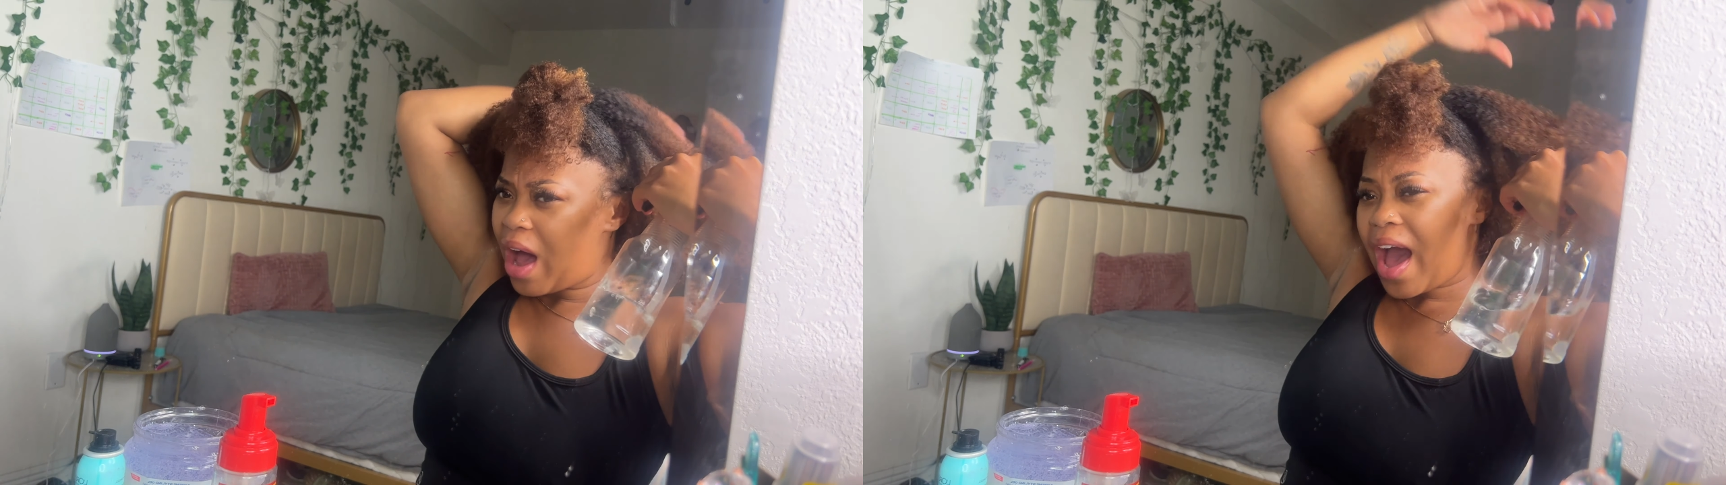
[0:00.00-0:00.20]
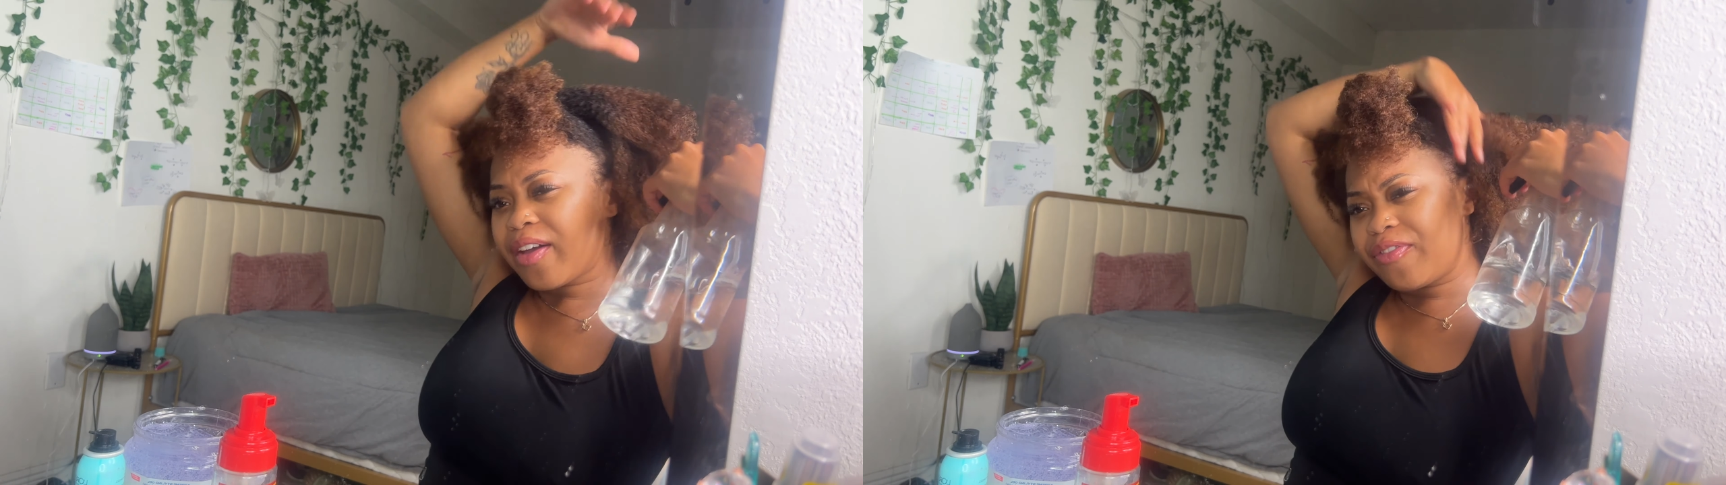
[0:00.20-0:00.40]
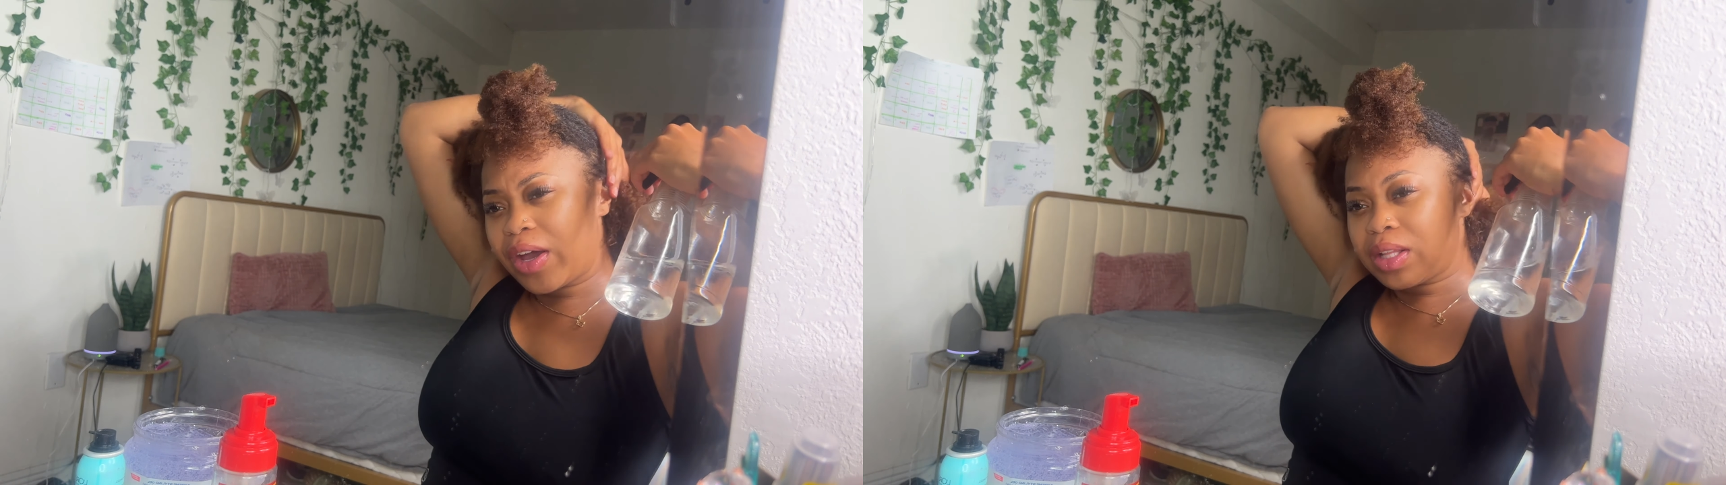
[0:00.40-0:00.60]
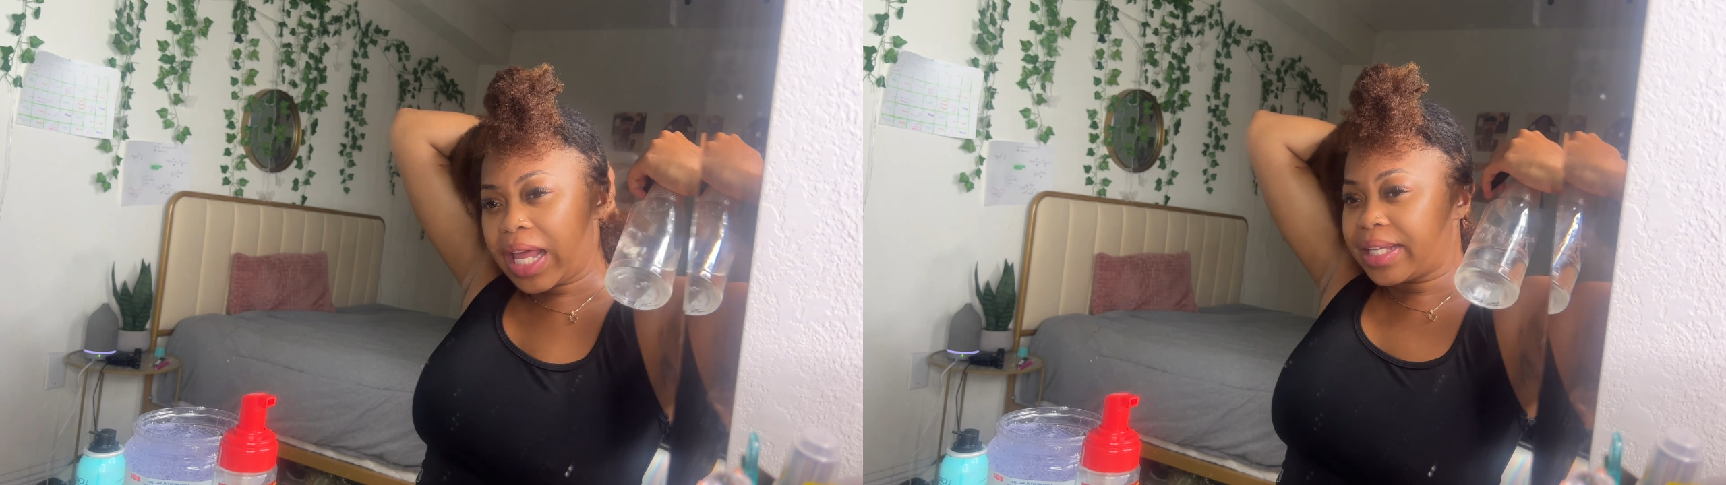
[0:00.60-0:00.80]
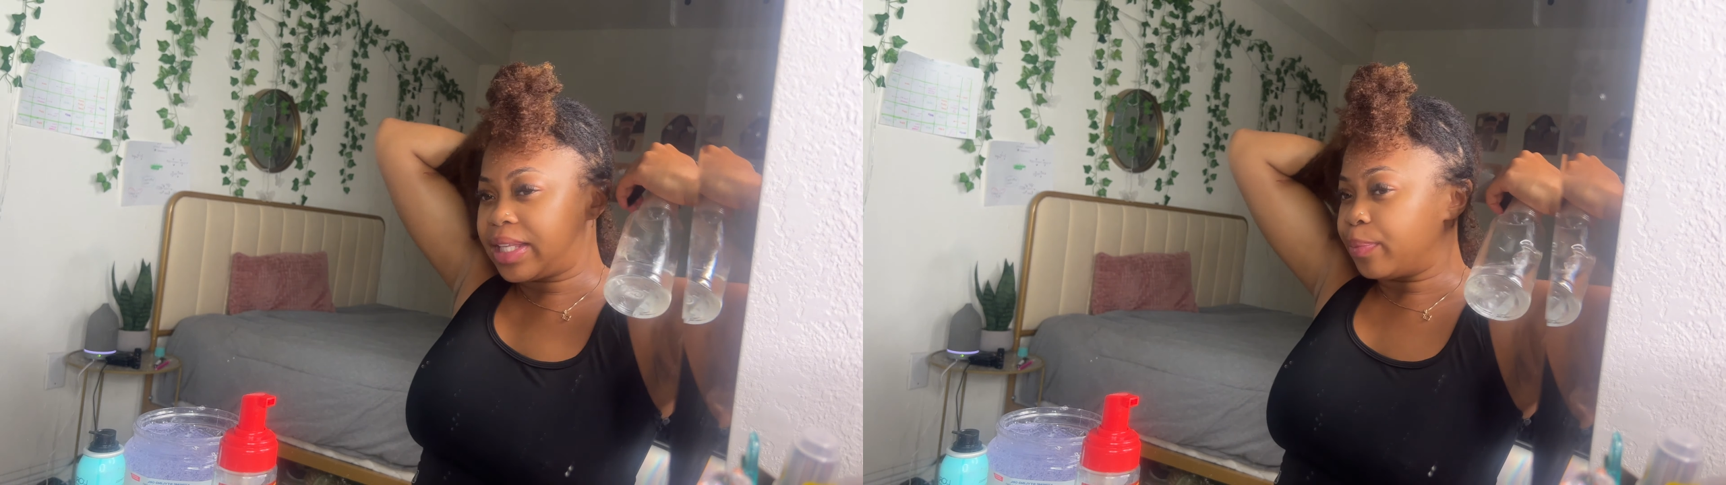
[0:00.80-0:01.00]
I felt
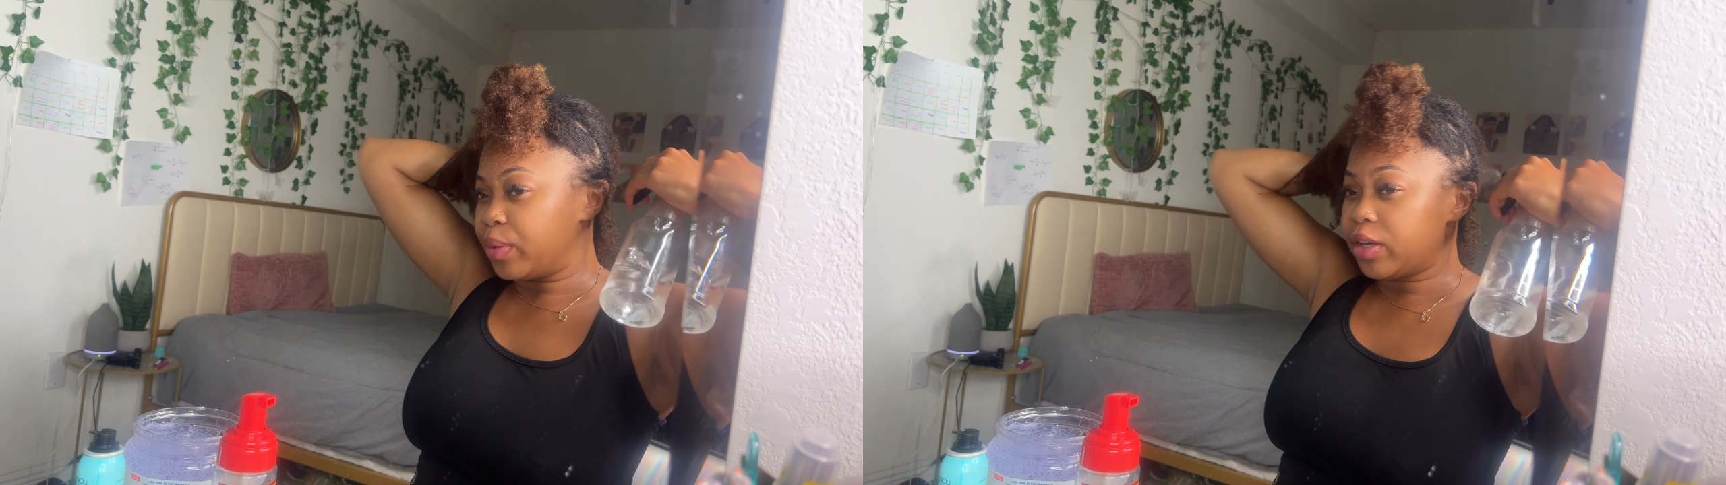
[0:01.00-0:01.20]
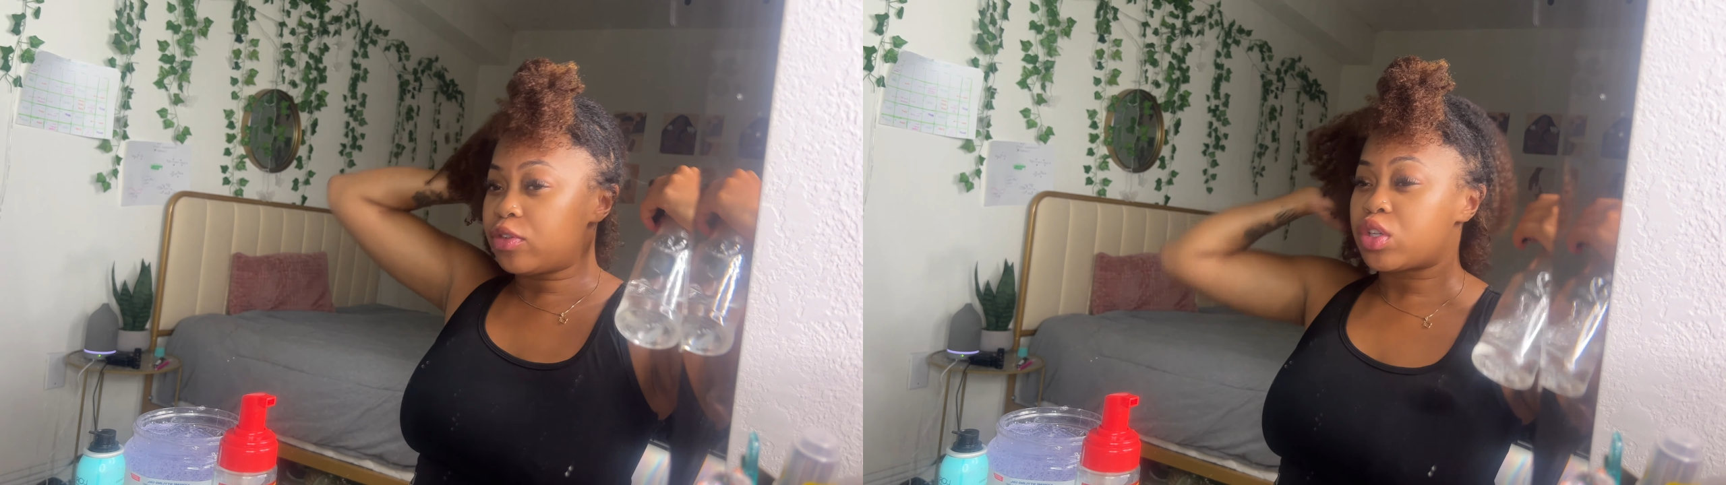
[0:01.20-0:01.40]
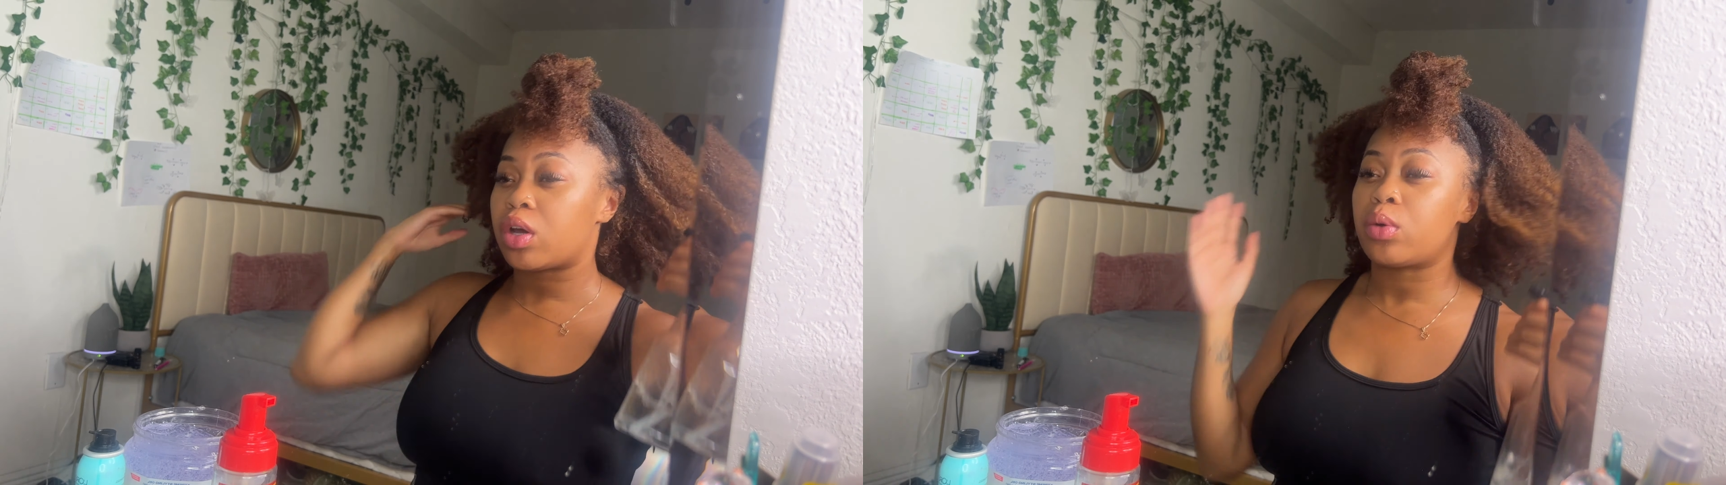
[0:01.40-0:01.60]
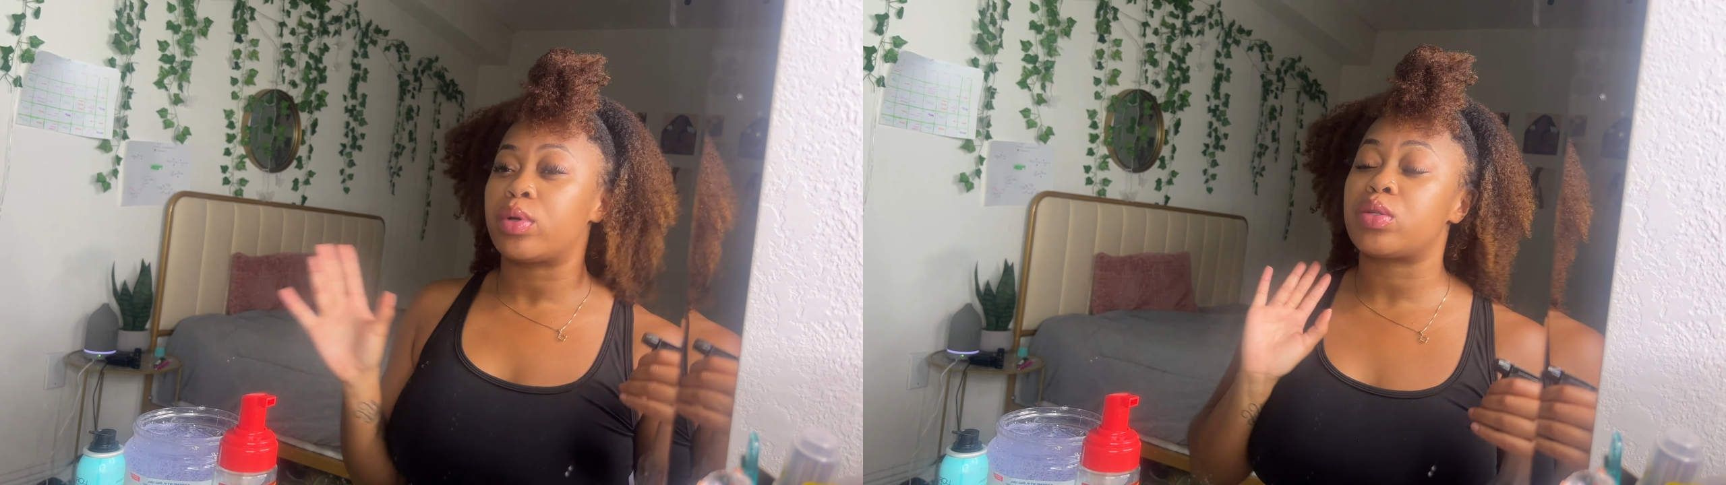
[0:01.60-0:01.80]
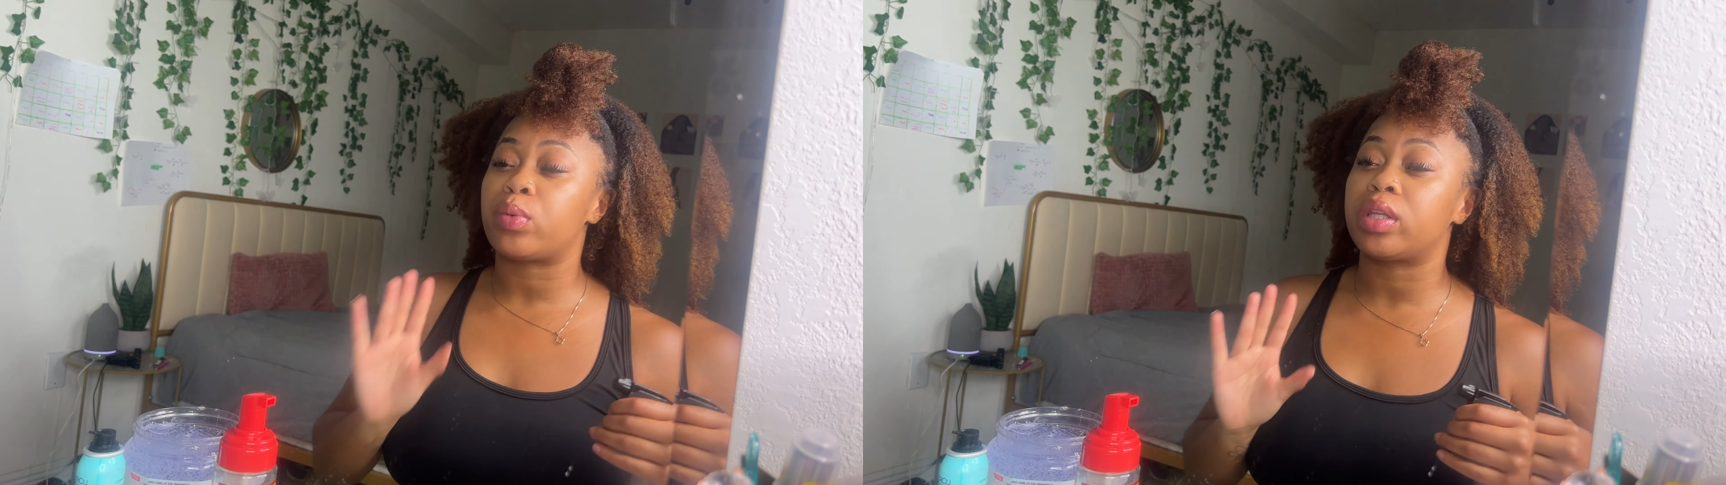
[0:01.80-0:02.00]
like the beef show
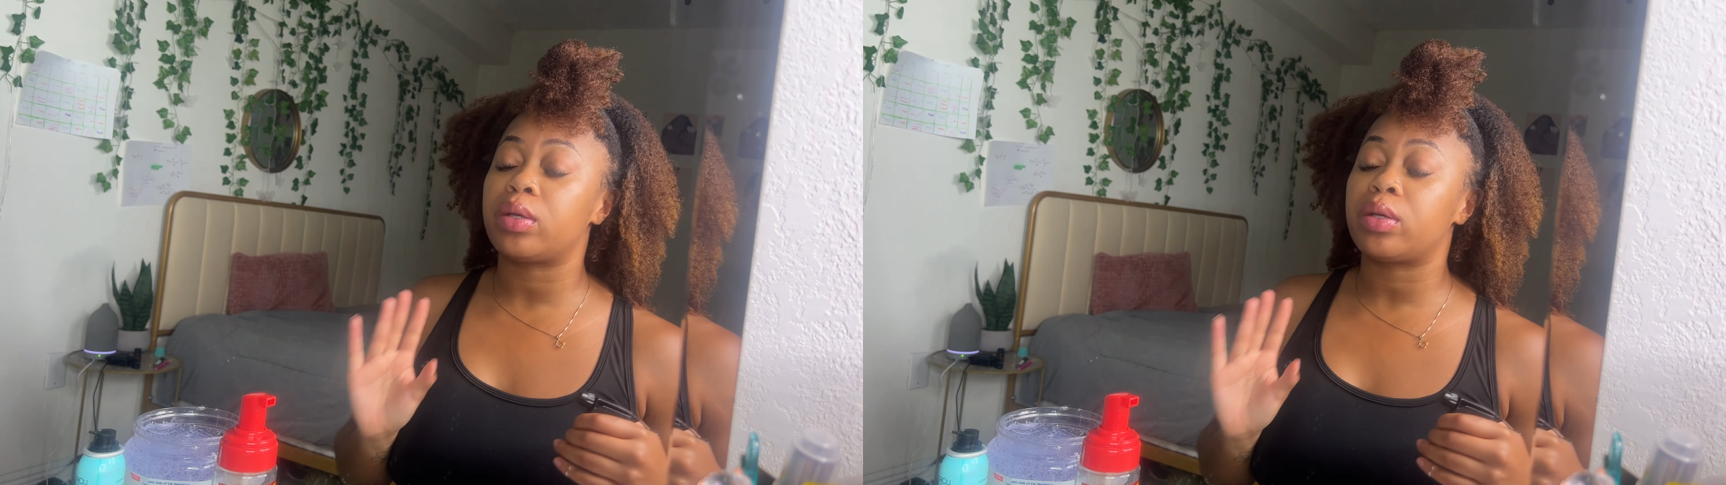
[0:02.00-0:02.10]
was really,